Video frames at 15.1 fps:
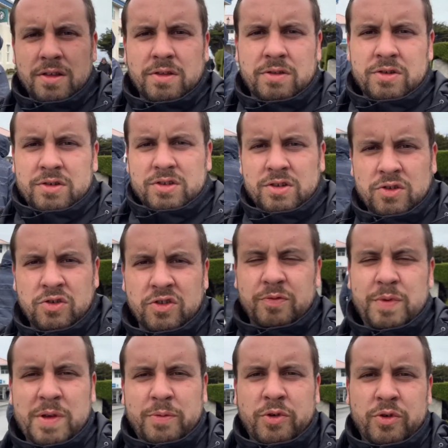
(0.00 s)
there's a load of
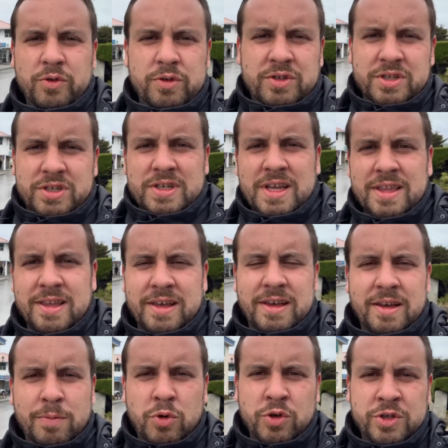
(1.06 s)
people just sending
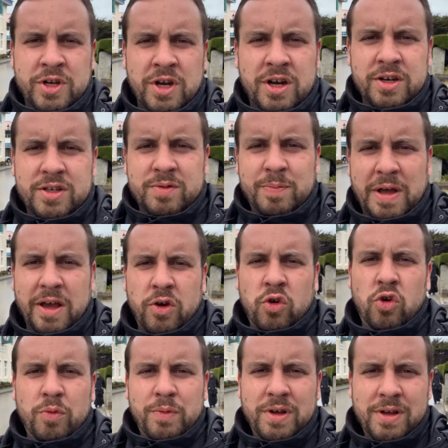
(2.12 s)
postcards back
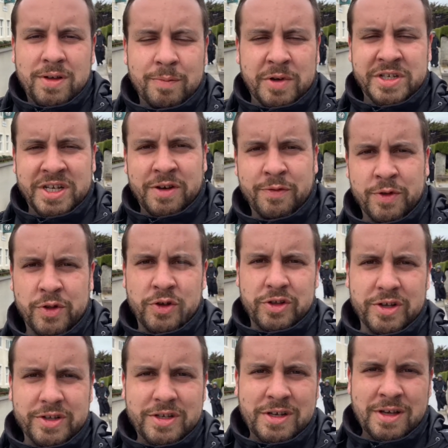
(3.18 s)
home, myself
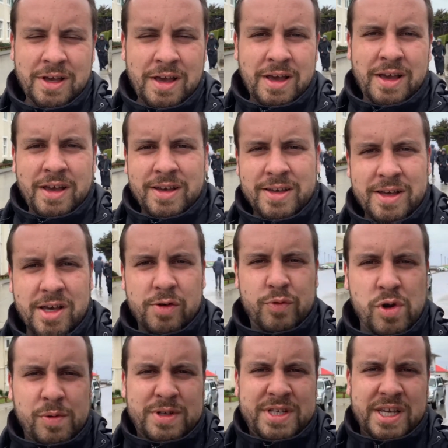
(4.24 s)
included. It'll
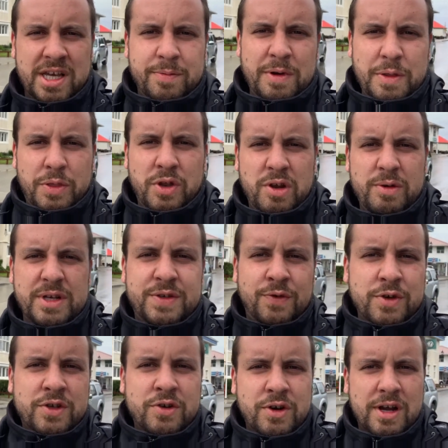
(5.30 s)
probably take about three weeks for it to